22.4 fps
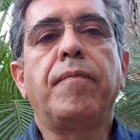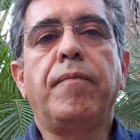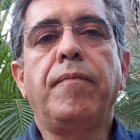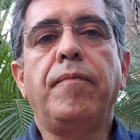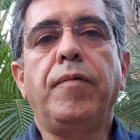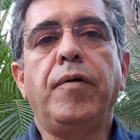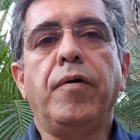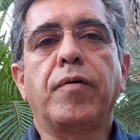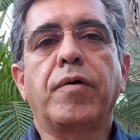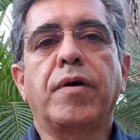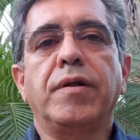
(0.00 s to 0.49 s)

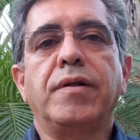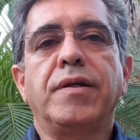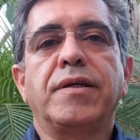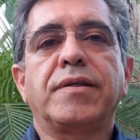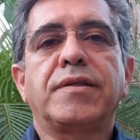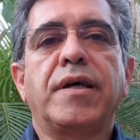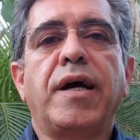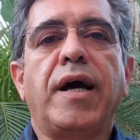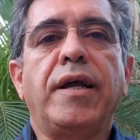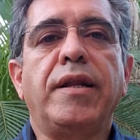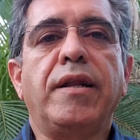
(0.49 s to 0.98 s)
you can
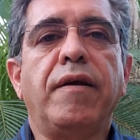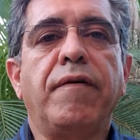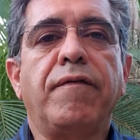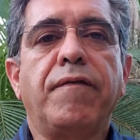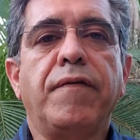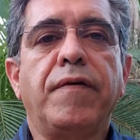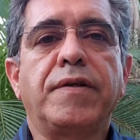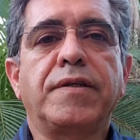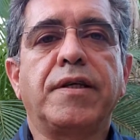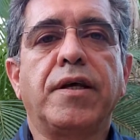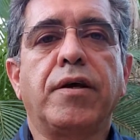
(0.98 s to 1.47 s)
decide if
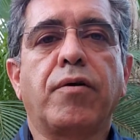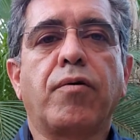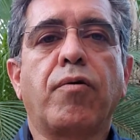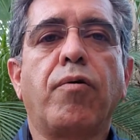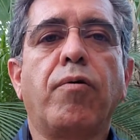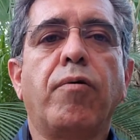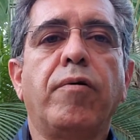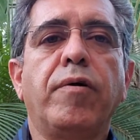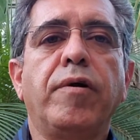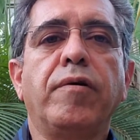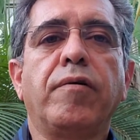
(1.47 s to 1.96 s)
it's a
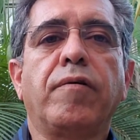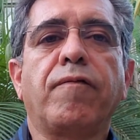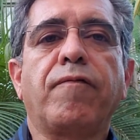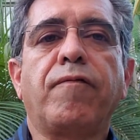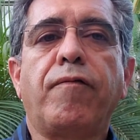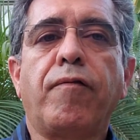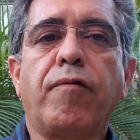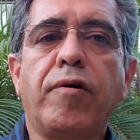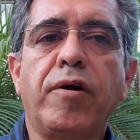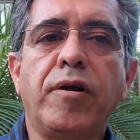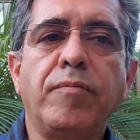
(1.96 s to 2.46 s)
corneal
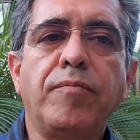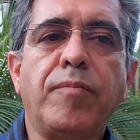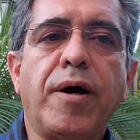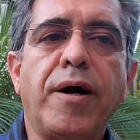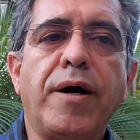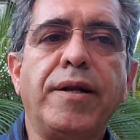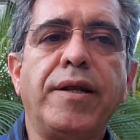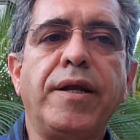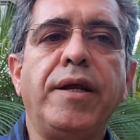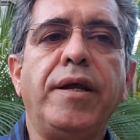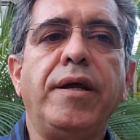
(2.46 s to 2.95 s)
foreign
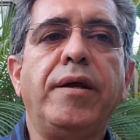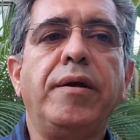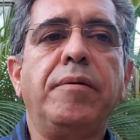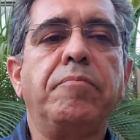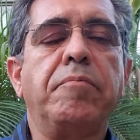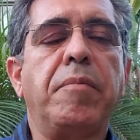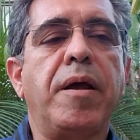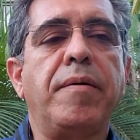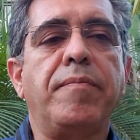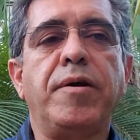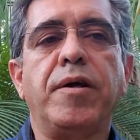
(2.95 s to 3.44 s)
body,
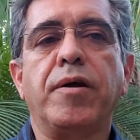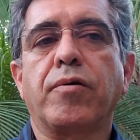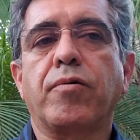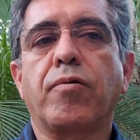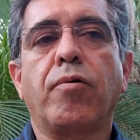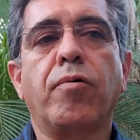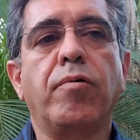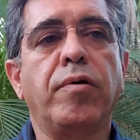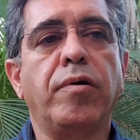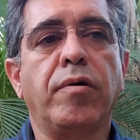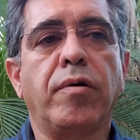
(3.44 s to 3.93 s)
maybe a
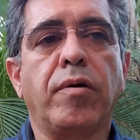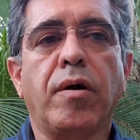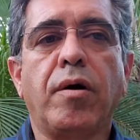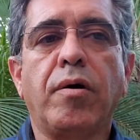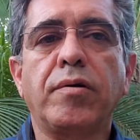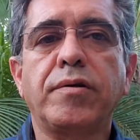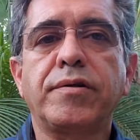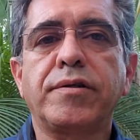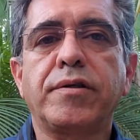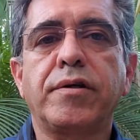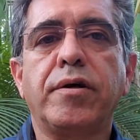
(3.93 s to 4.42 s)
corneal
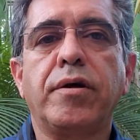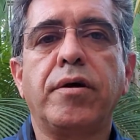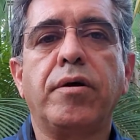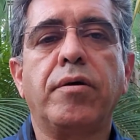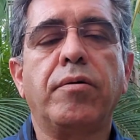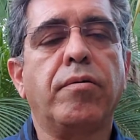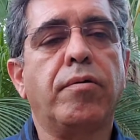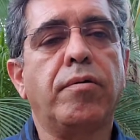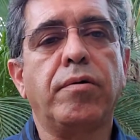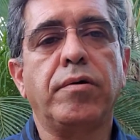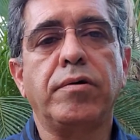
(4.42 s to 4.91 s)
ulcer,
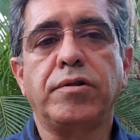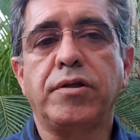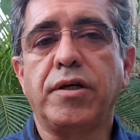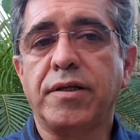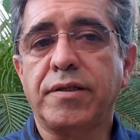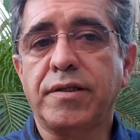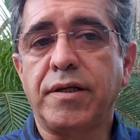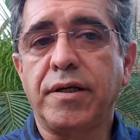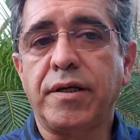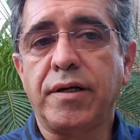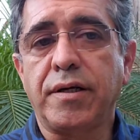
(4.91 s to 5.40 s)
or
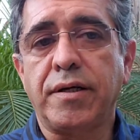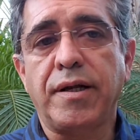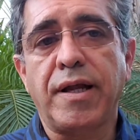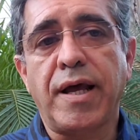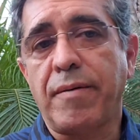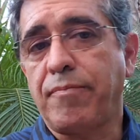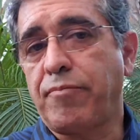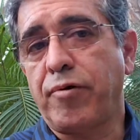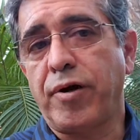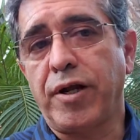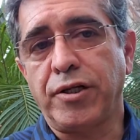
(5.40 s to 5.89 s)
just an
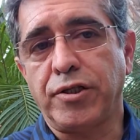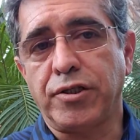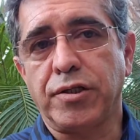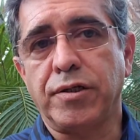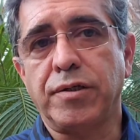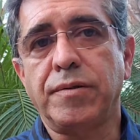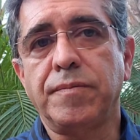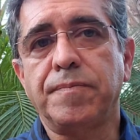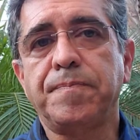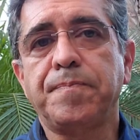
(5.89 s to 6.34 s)
aberration.